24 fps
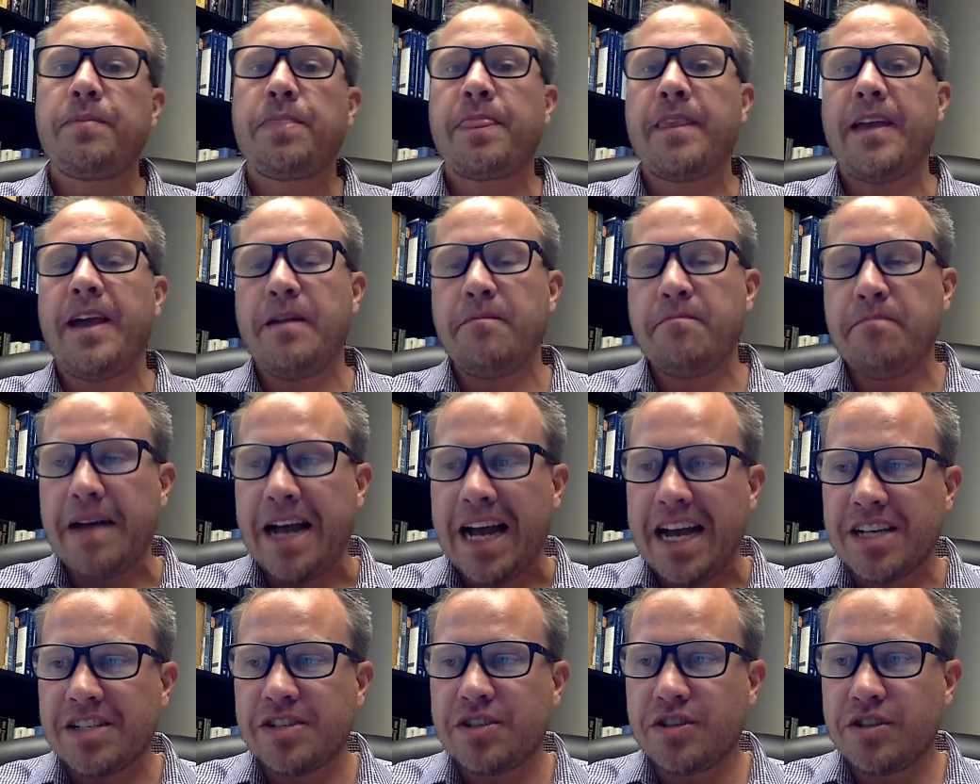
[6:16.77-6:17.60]
and
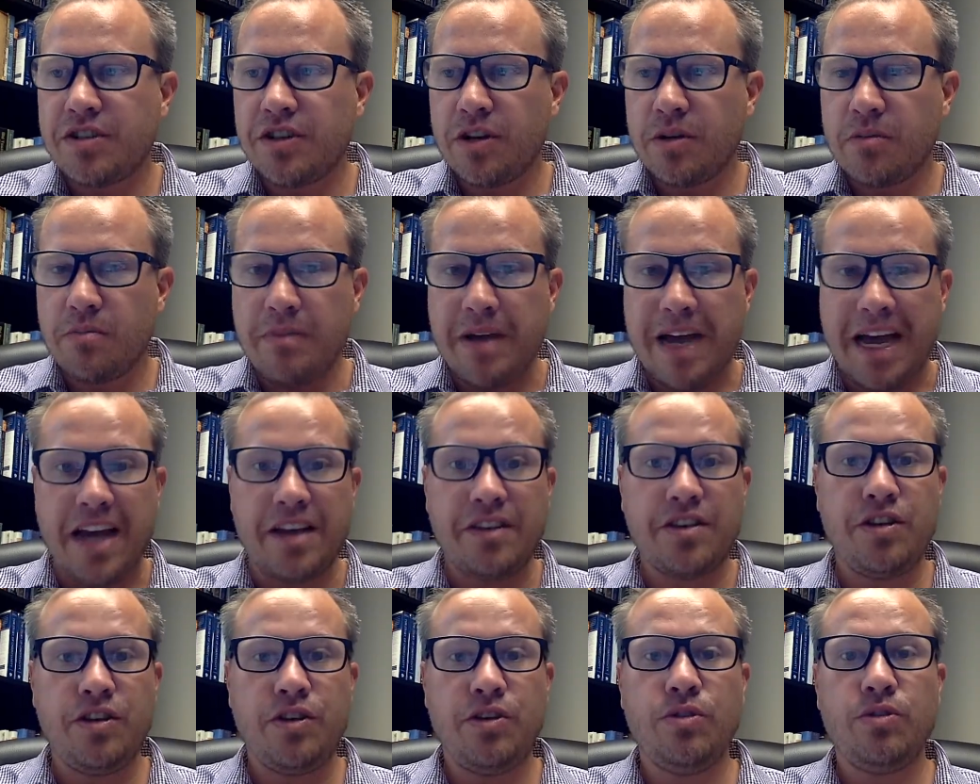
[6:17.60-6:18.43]
Pastor
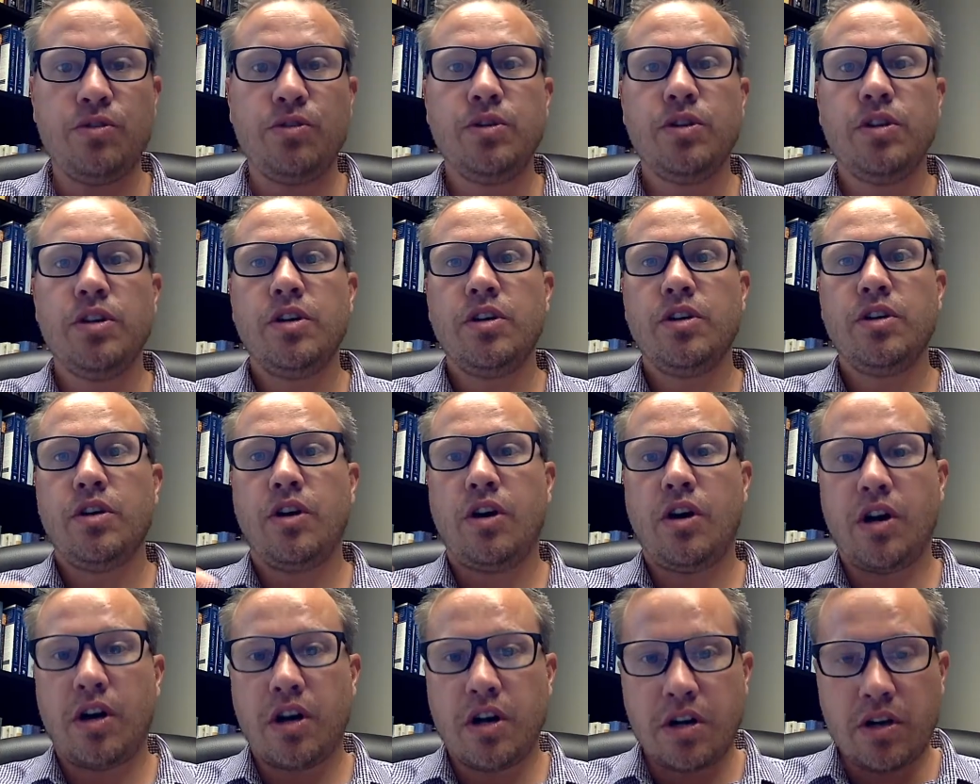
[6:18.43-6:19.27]
Matthew
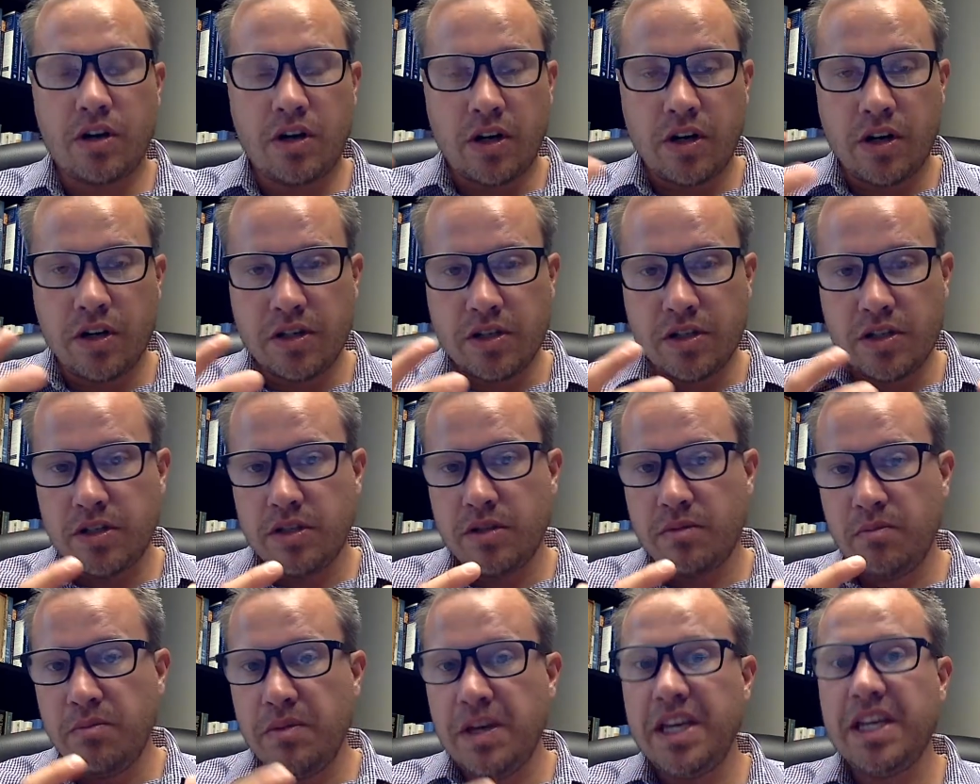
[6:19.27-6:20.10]
are
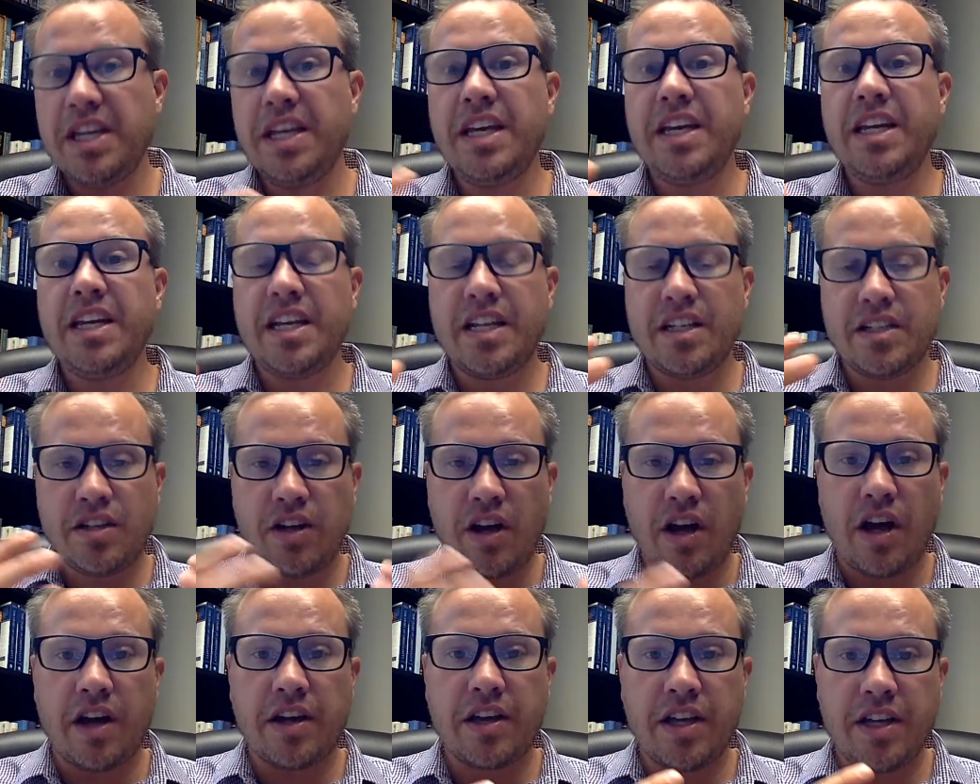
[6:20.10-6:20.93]
meeting and
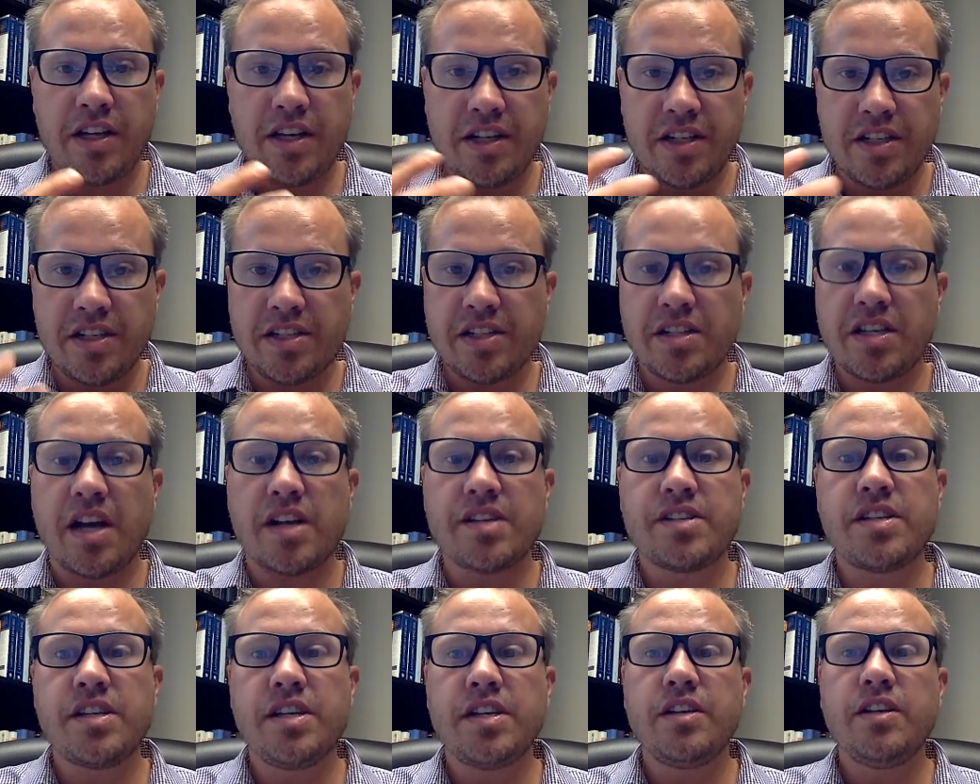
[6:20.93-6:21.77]
talking and
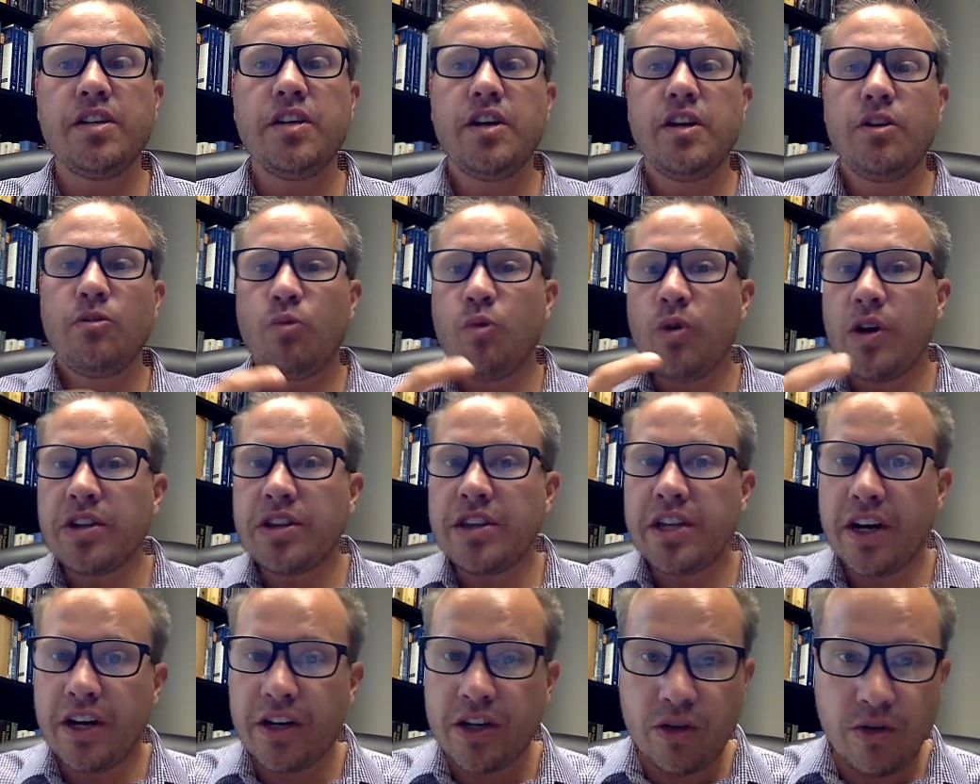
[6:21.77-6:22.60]
discussing what
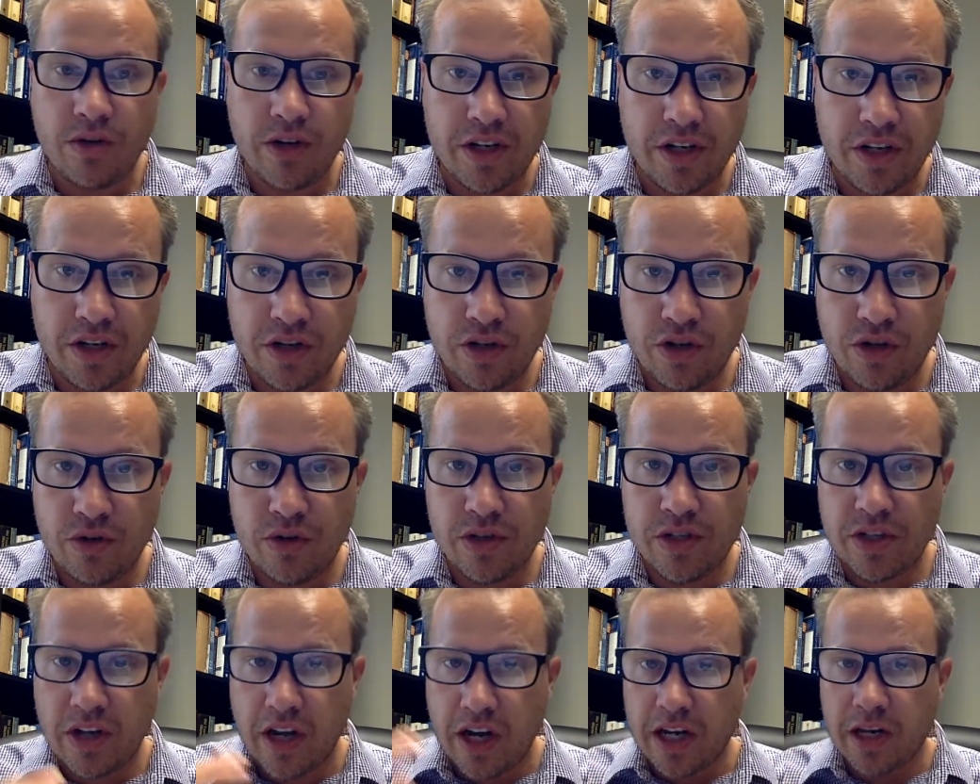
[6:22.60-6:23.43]
they're going to do, and